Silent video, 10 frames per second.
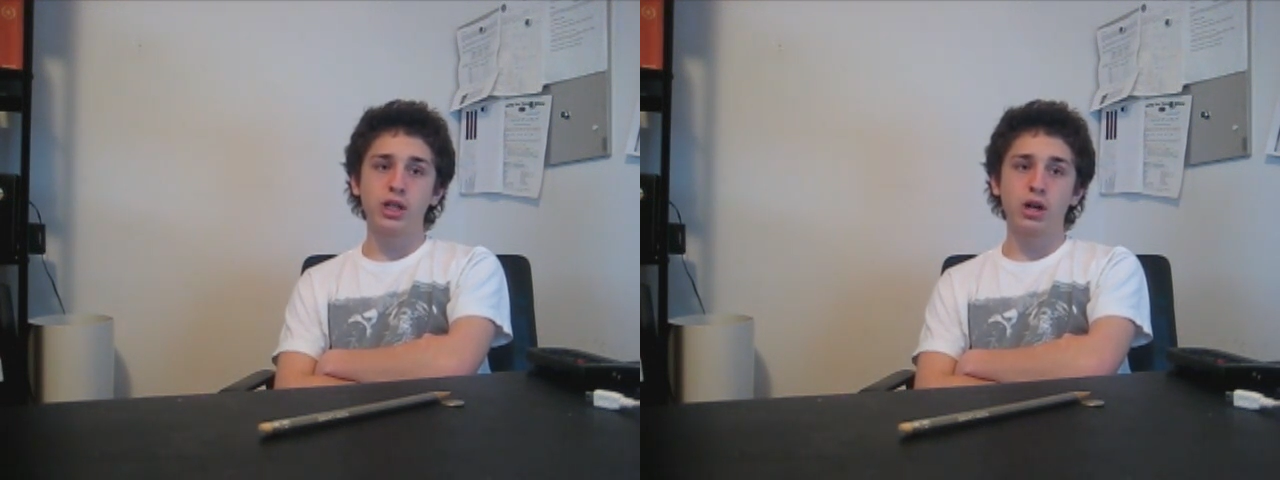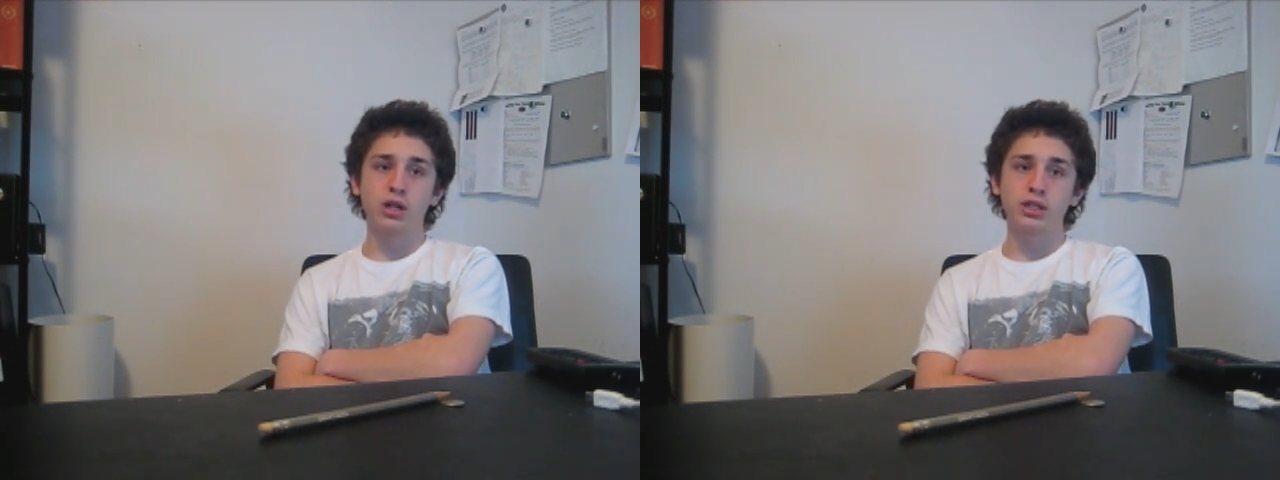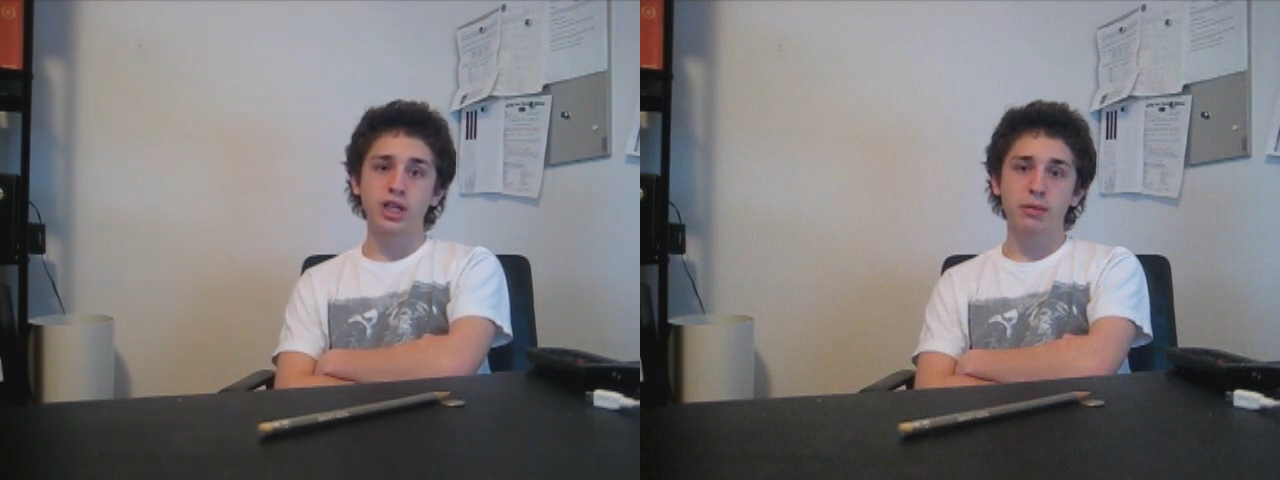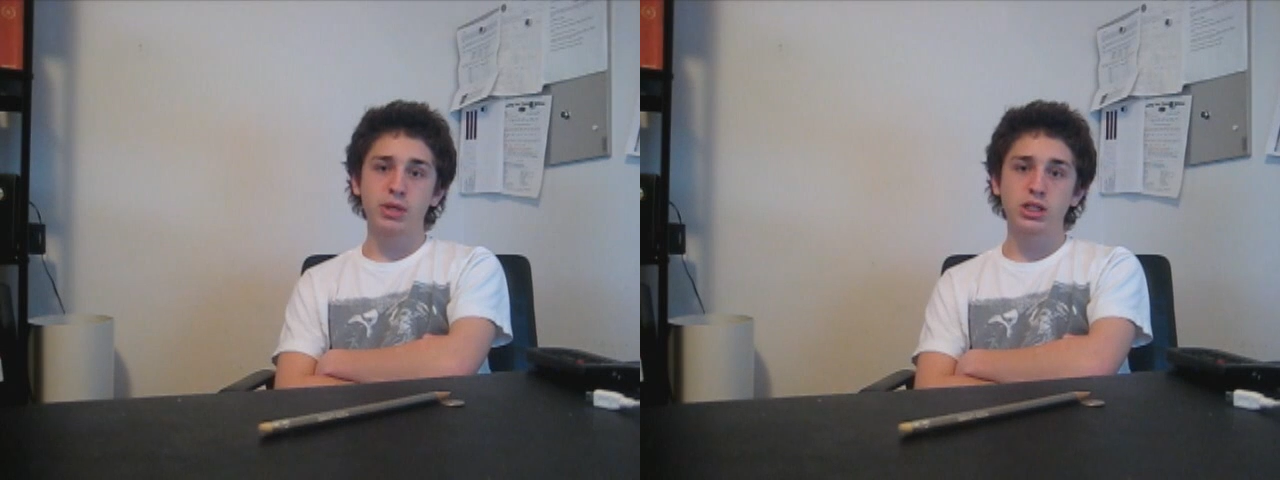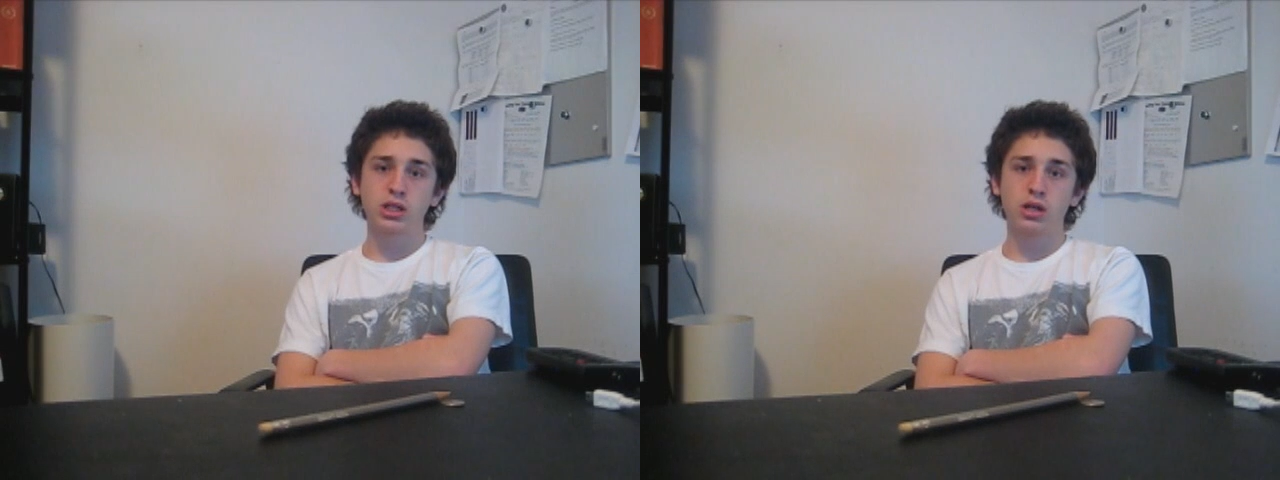the on
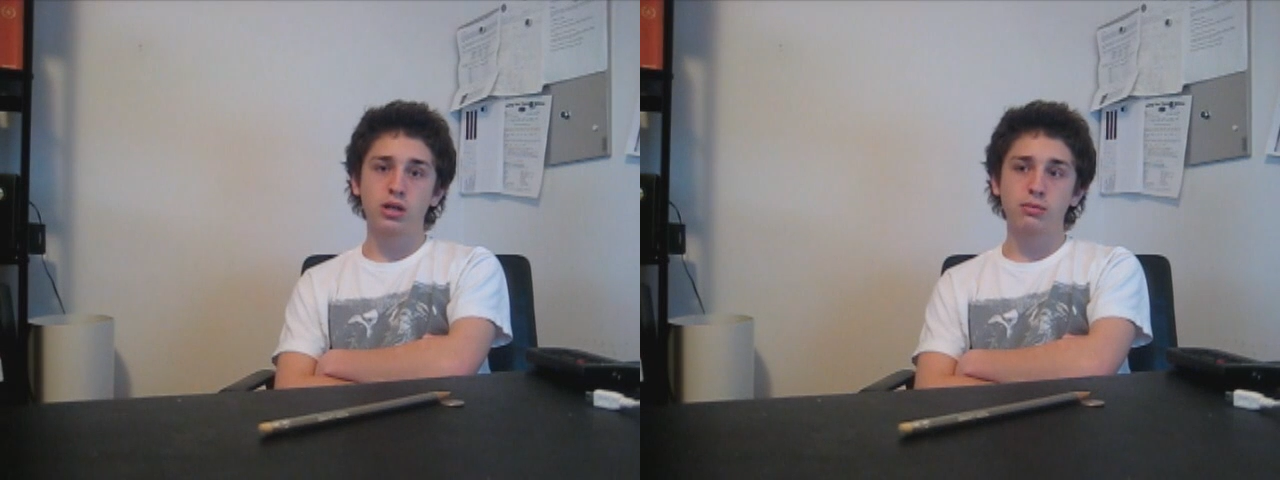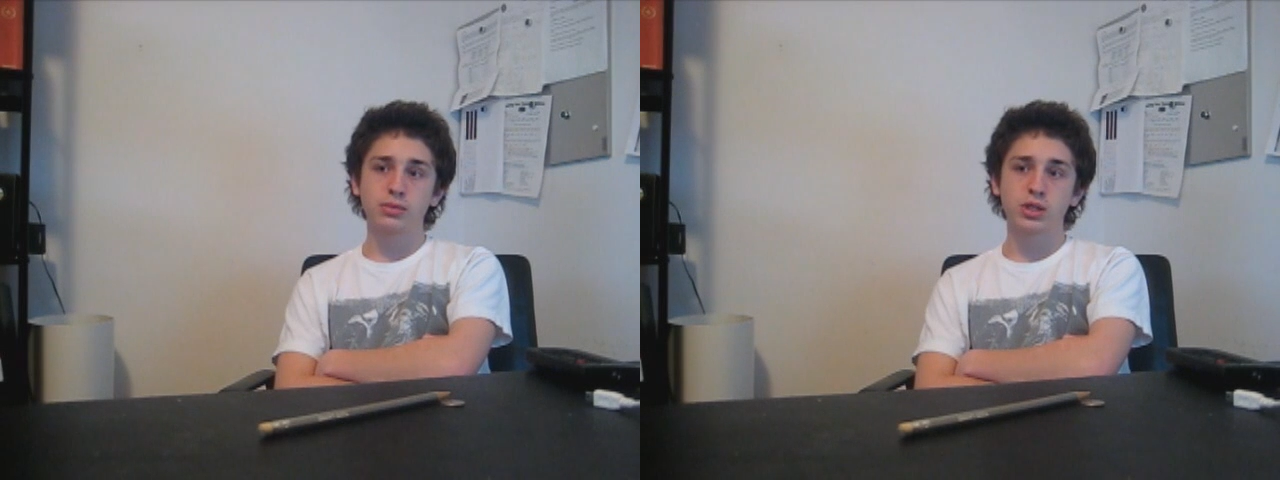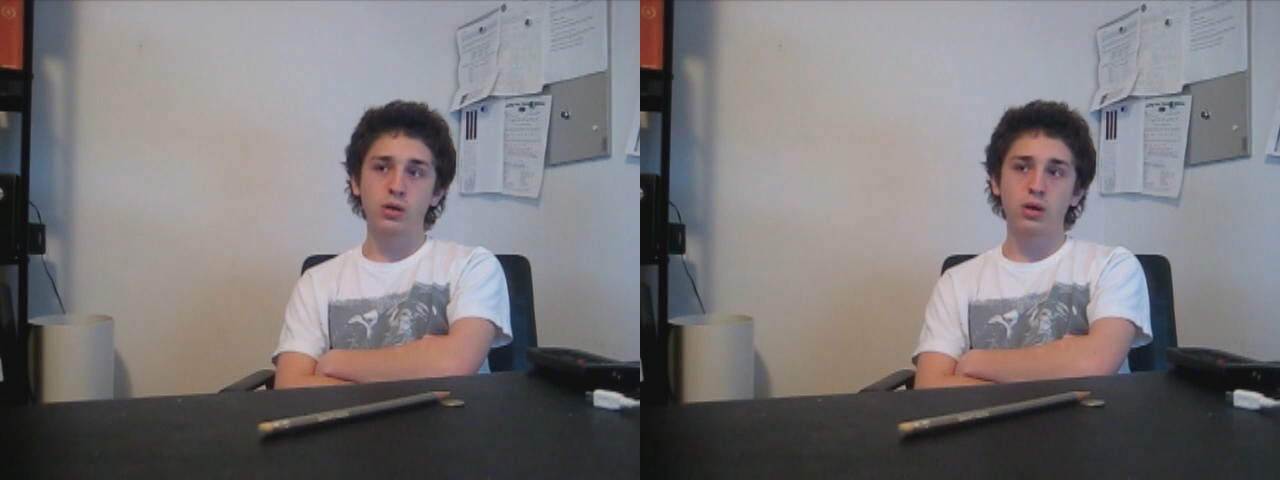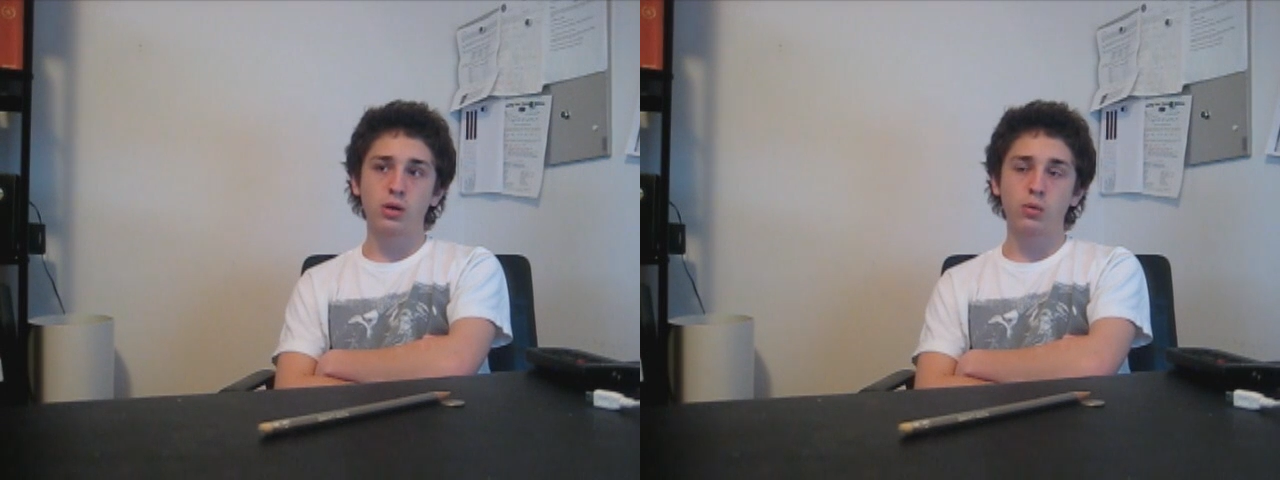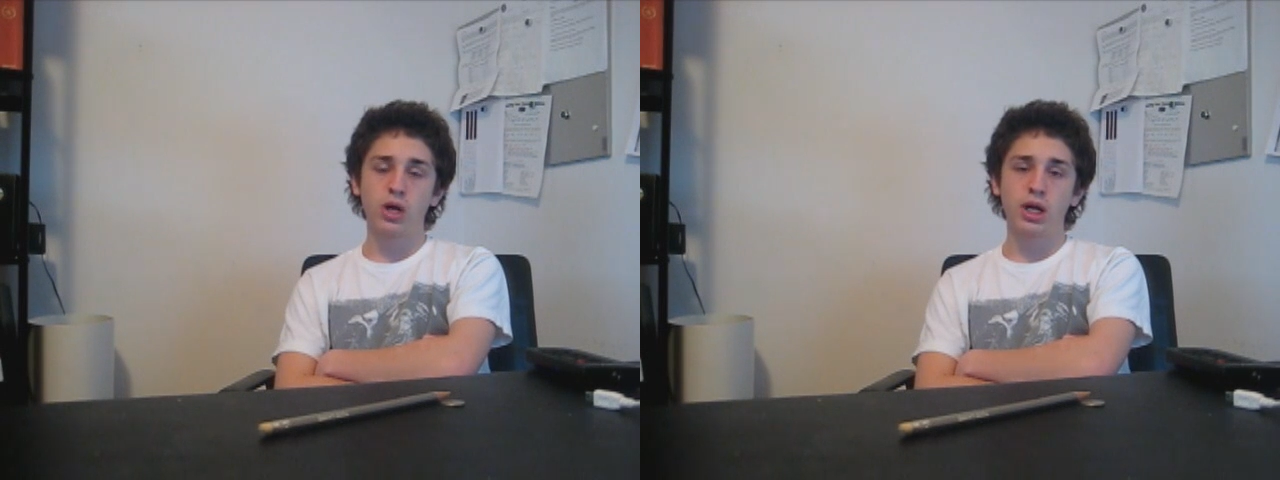segment. So
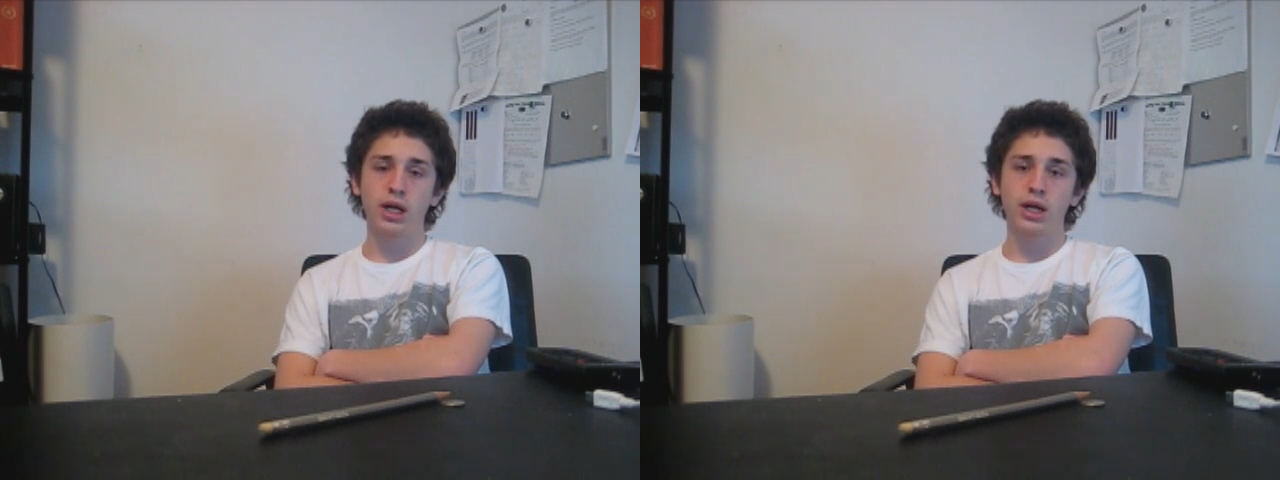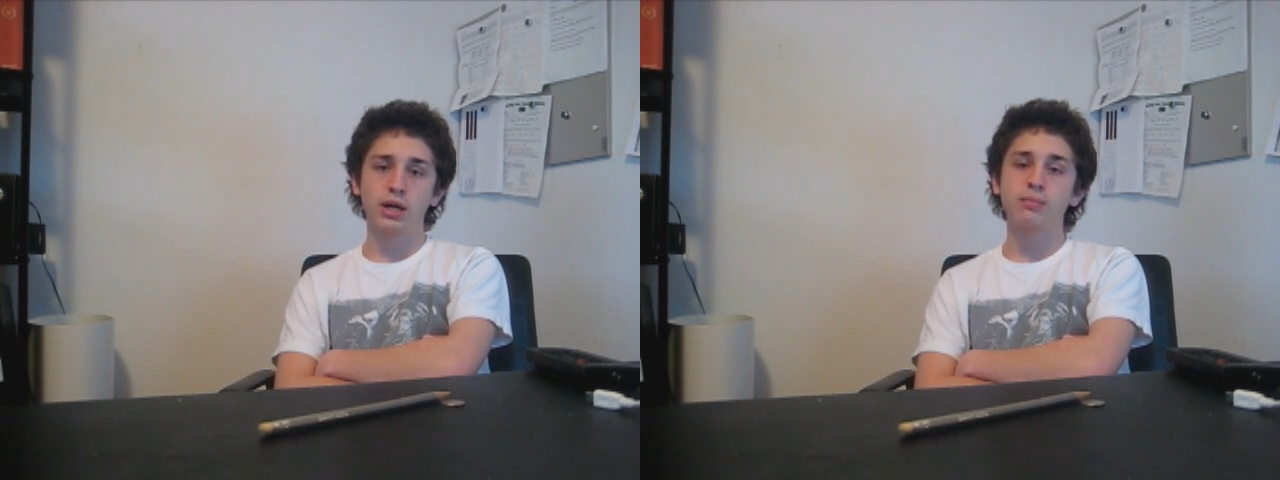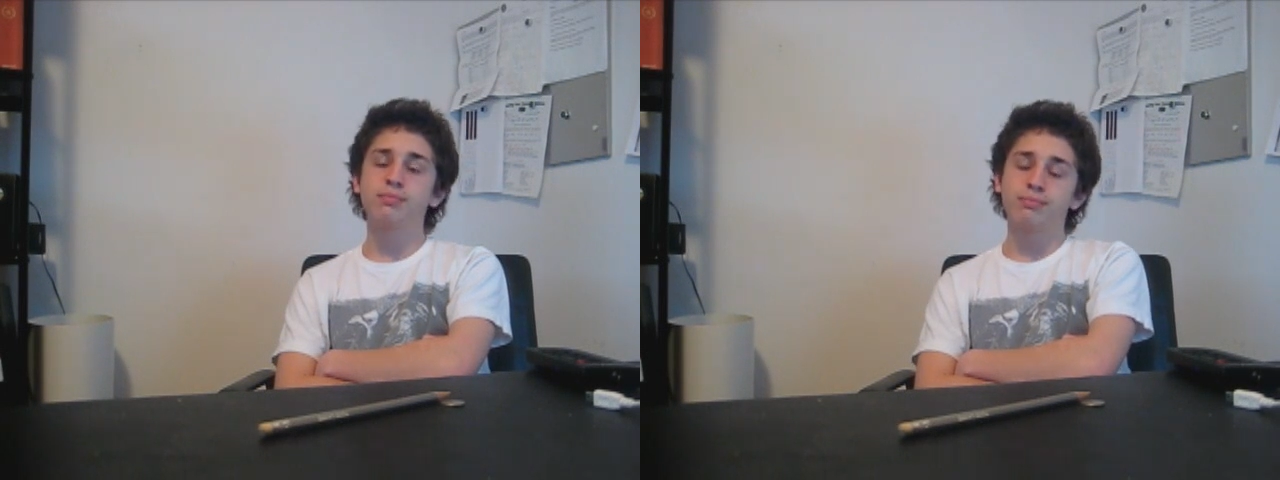on why